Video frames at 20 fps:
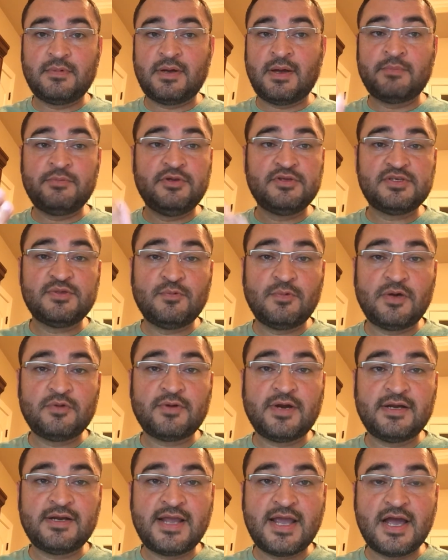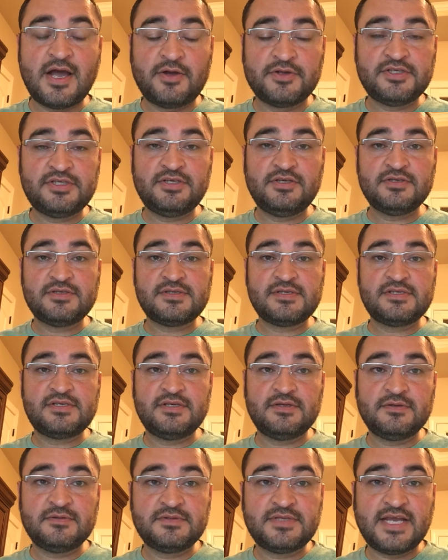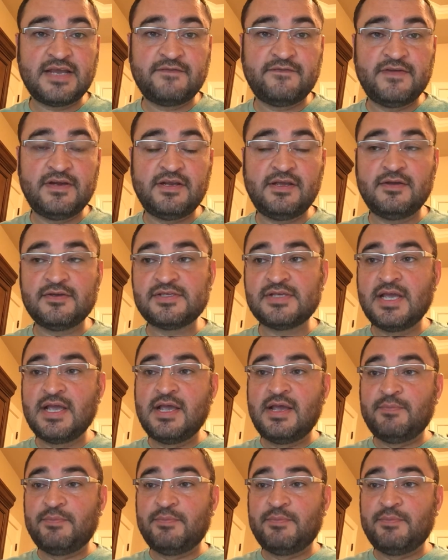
I'm using one right now to take videos,